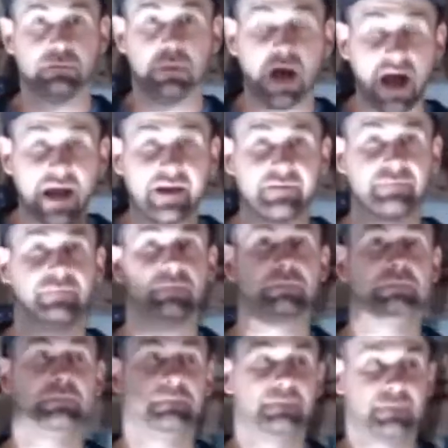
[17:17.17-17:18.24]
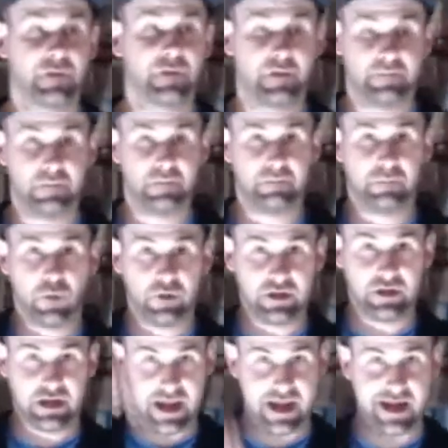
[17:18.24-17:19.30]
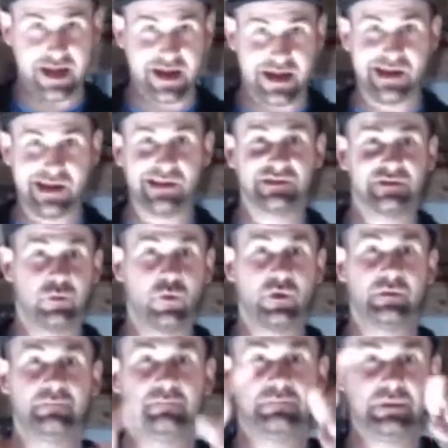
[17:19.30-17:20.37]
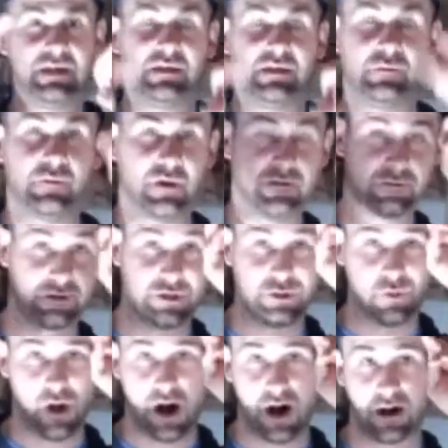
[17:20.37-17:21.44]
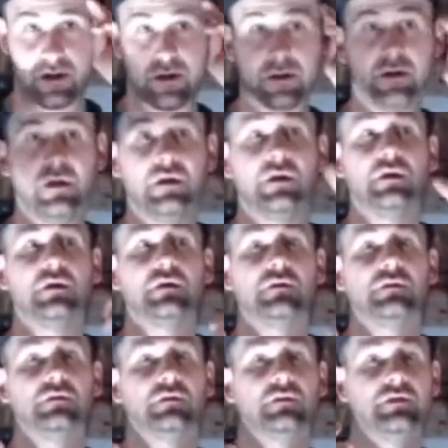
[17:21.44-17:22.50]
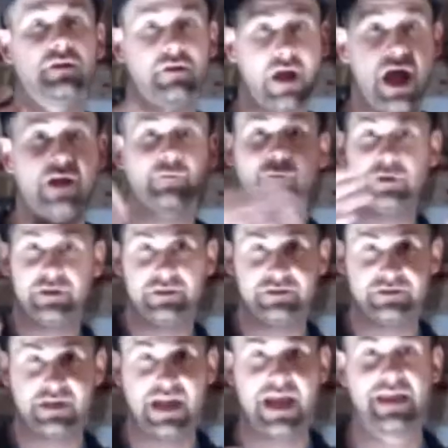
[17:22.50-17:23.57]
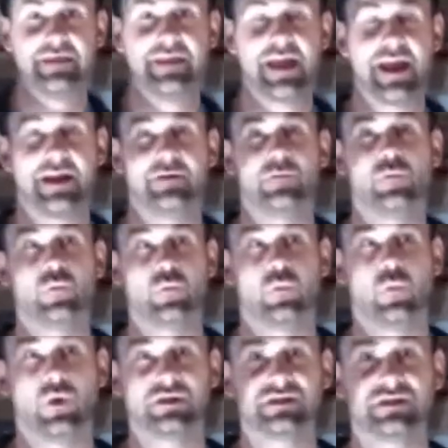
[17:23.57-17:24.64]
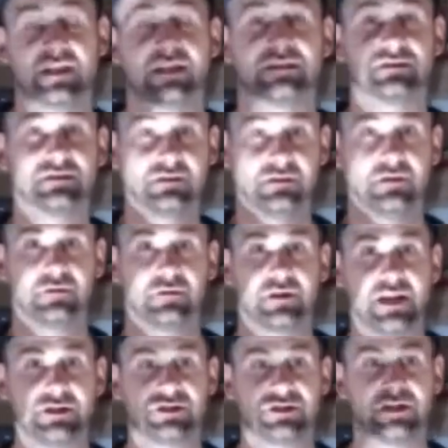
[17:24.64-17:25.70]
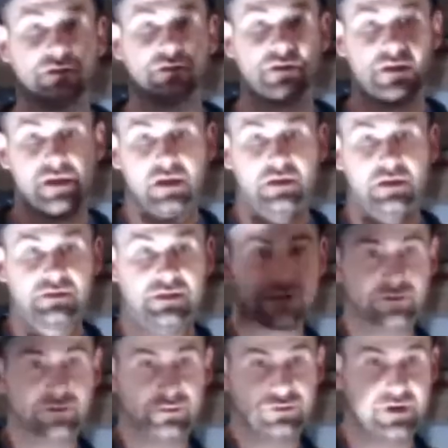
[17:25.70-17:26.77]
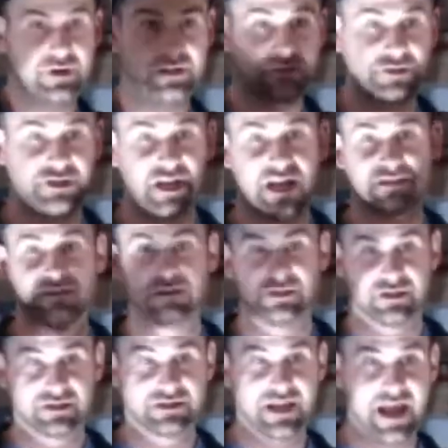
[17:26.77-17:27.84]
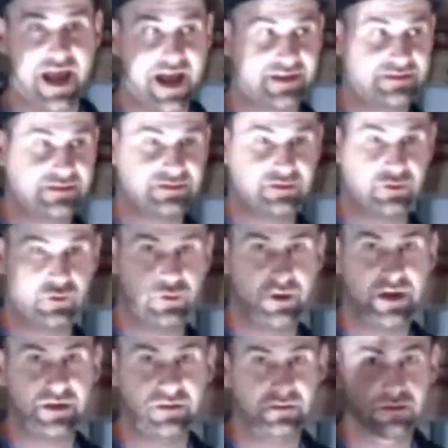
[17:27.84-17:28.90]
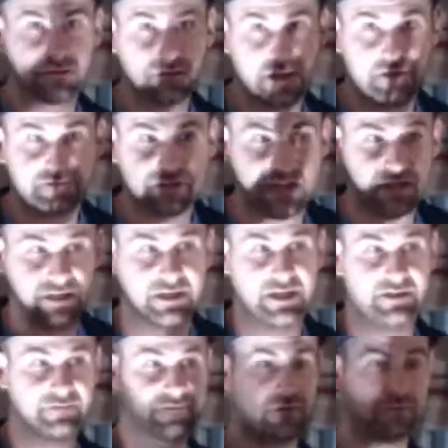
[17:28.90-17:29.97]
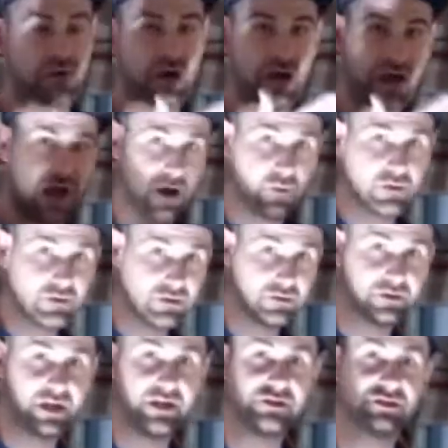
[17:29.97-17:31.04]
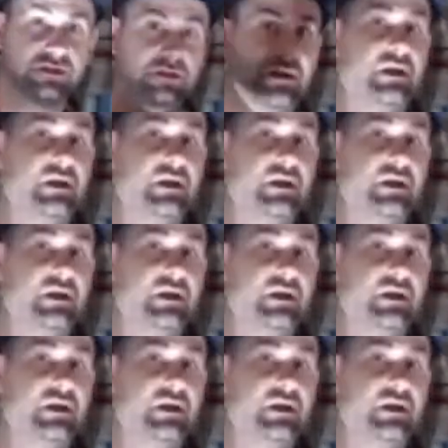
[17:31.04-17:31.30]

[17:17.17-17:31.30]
but from point A to point B, wherever you are, they're on wheels. And then once it gets to the location, the actual trailer chassis just acts as a cradle of getting it from our location